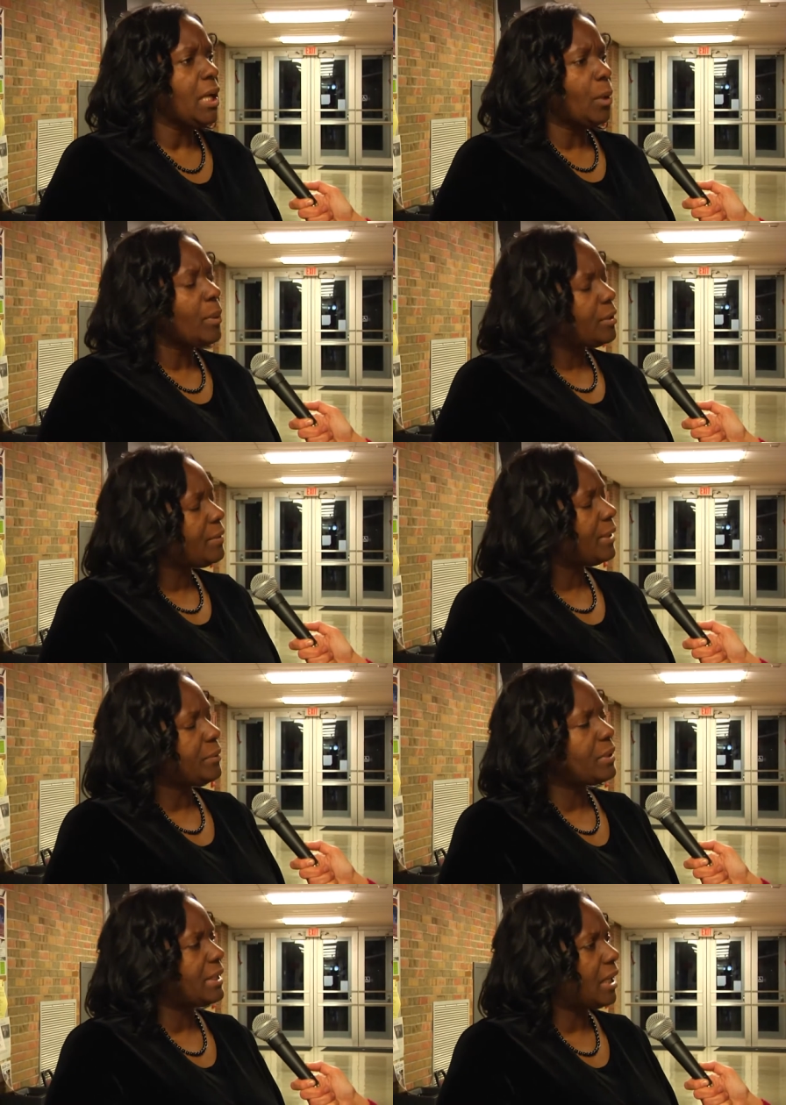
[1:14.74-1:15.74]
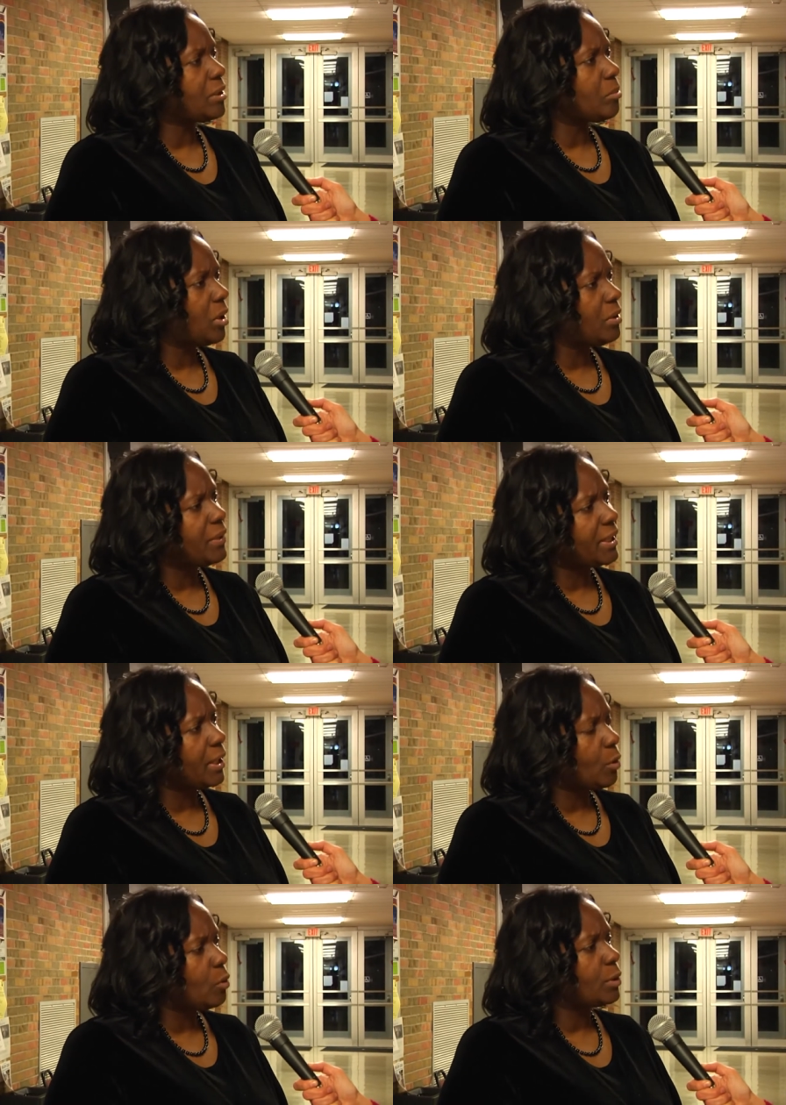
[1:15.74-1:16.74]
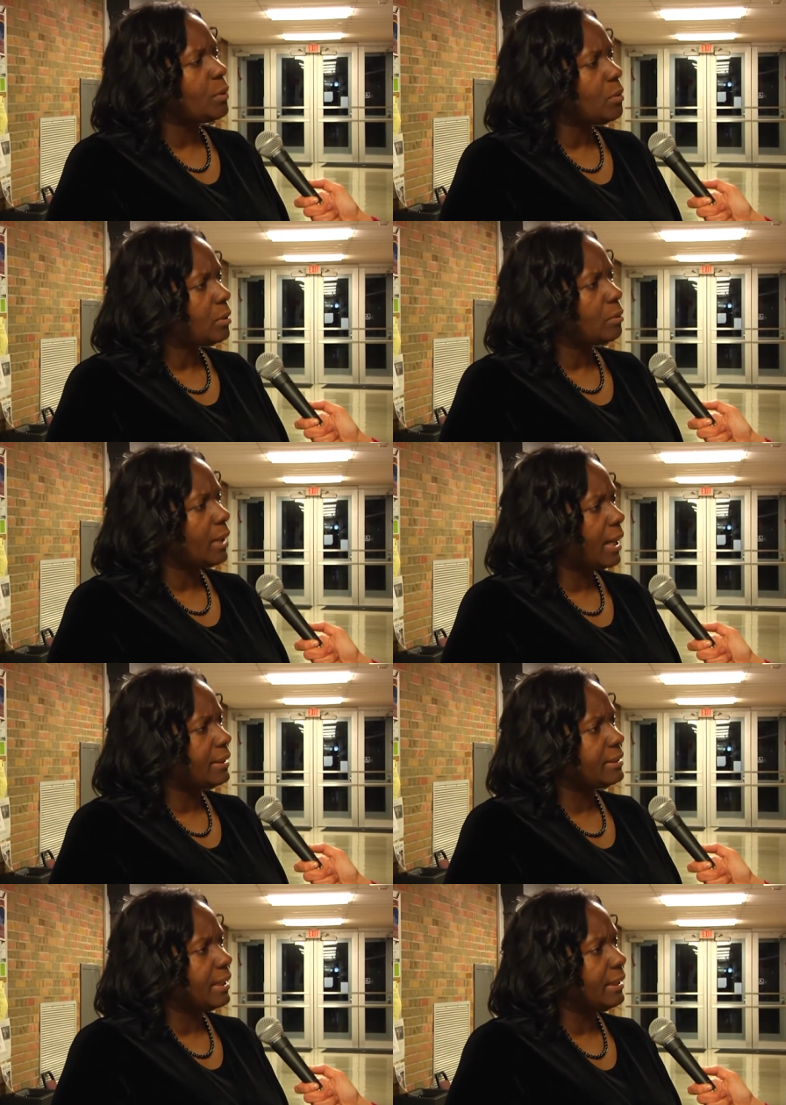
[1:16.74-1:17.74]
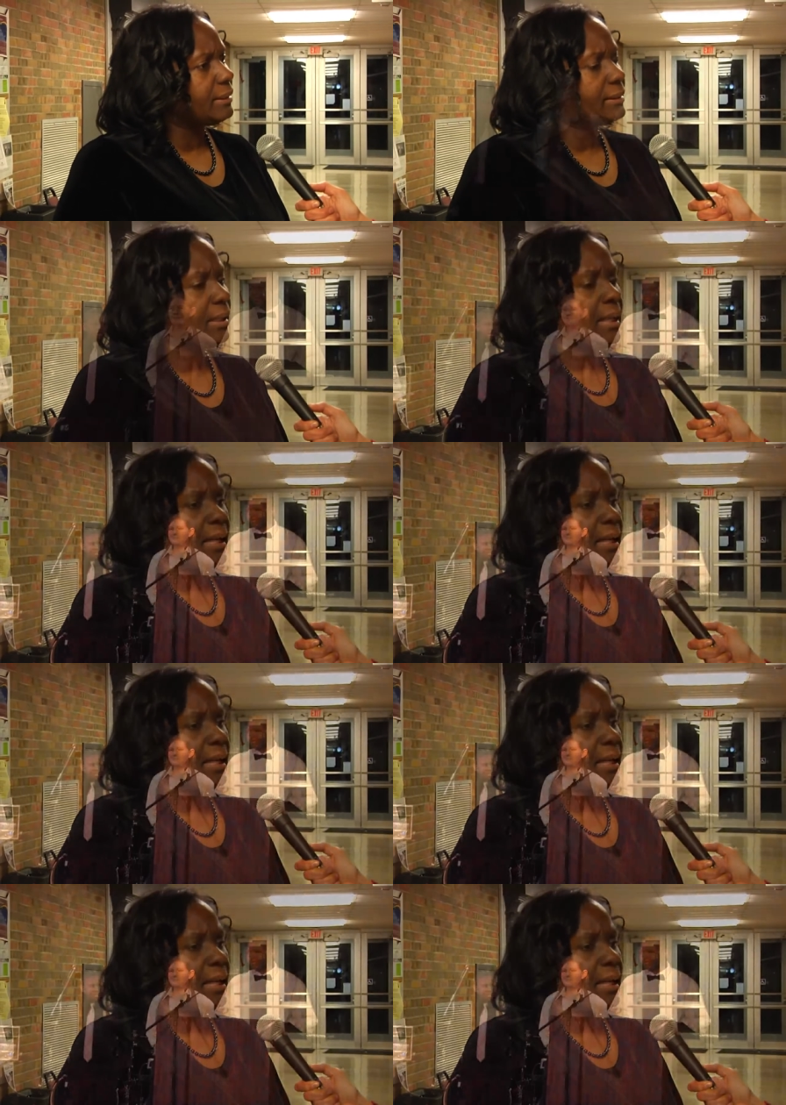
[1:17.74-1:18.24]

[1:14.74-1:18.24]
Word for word: and we do that through the Dr. Martin Martin Luther King Oratorical Contest.